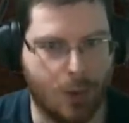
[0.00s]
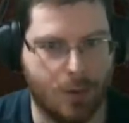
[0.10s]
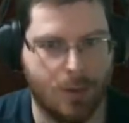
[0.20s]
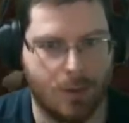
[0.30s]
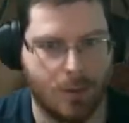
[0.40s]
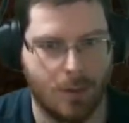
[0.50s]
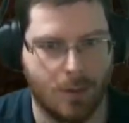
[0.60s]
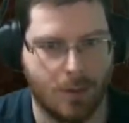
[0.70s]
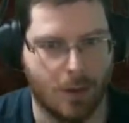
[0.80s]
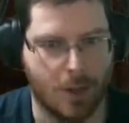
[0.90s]
I don't
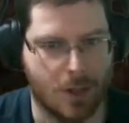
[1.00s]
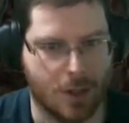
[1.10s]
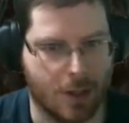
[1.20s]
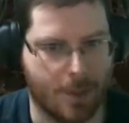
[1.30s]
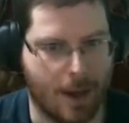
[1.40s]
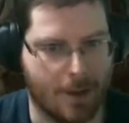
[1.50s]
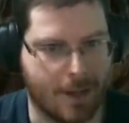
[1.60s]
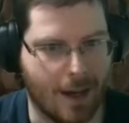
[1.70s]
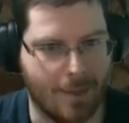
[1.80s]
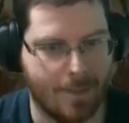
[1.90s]
care if the Alliance has
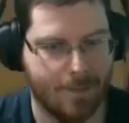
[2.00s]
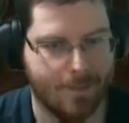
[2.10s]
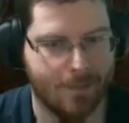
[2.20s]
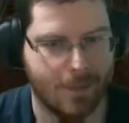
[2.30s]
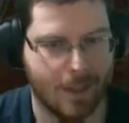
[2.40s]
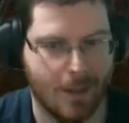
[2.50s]
worse players.